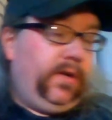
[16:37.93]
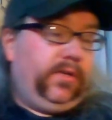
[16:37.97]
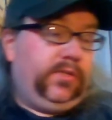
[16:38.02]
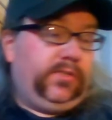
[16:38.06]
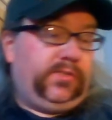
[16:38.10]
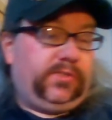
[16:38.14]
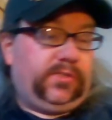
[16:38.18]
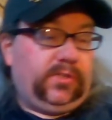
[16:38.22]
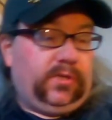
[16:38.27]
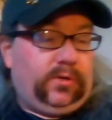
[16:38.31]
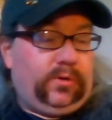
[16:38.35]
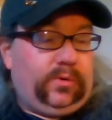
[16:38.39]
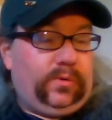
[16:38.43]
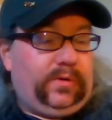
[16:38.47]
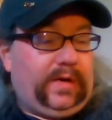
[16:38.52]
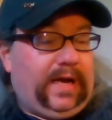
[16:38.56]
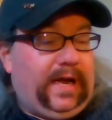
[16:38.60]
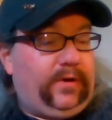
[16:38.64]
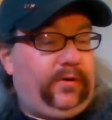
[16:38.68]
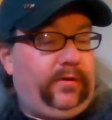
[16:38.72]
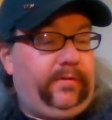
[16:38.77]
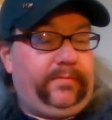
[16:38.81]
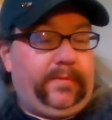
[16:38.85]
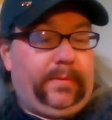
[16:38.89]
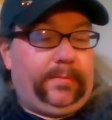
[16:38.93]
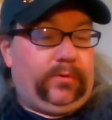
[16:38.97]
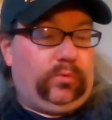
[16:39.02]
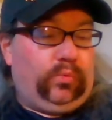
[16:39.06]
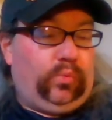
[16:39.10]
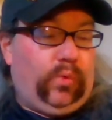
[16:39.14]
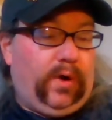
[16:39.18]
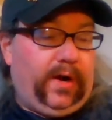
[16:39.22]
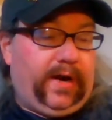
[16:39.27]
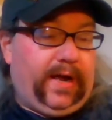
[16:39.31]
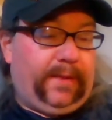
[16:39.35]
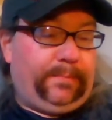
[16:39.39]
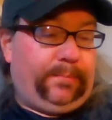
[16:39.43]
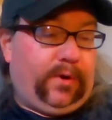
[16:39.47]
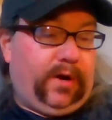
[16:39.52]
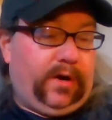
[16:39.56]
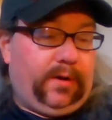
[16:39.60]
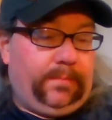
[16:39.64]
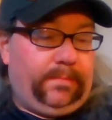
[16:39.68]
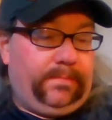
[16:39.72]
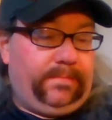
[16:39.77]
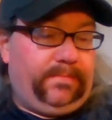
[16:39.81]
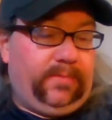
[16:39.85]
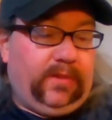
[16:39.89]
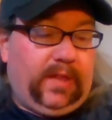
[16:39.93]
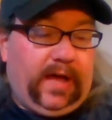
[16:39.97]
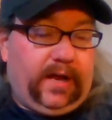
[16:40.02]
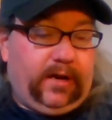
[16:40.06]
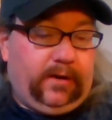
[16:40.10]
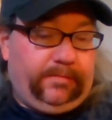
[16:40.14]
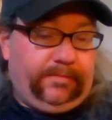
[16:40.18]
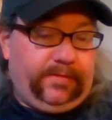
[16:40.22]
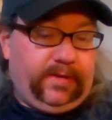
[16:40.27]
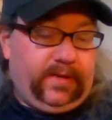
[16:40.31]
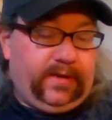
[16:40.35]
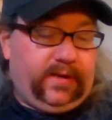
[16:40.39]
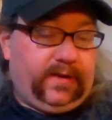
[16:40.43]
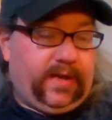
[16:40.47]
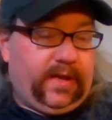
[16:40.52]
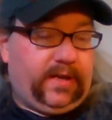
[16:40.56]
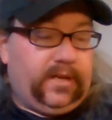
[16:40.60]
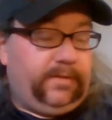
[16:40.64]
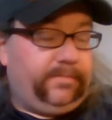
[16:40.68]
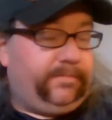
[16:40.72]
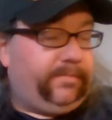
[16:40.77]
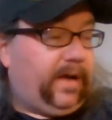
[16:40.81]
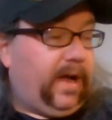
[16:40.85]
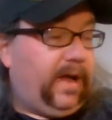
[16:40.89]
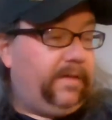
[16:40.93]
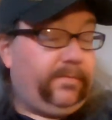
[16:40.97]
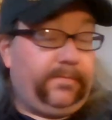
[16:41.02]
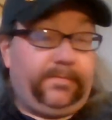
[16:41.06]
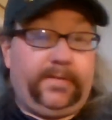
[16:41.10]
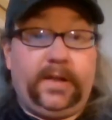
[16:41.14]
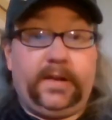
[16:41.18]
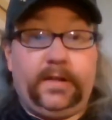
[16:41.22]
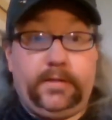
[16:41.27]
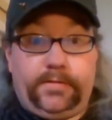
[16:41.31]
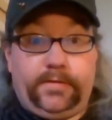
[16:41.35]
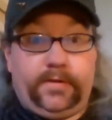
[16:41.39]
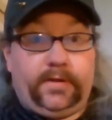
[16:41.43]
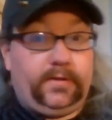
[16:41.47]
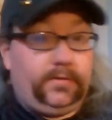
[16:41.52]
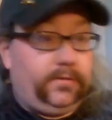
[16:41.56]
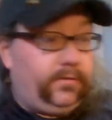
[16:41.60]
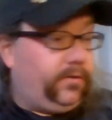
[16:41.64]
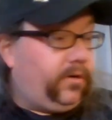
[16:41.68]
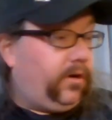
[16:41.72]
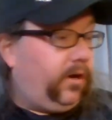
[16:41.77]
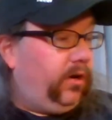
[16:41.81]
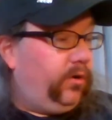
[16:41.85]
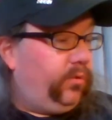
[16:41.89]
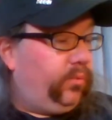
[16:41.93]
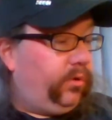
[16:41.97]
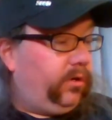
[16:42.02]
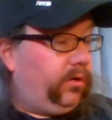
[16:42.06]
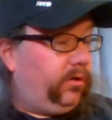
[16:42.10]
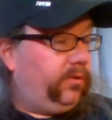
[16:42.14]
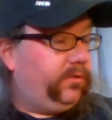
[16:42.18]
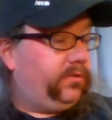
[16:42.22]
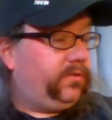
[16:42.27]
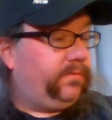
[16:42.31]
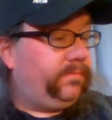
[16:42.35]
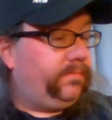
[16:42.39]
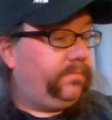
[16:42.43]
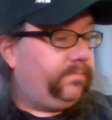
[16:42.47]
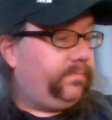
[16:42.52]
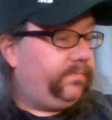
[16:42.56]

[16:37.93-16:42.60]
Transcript: So I don't remember what I bought a lot of in 95, if anything, in the card world.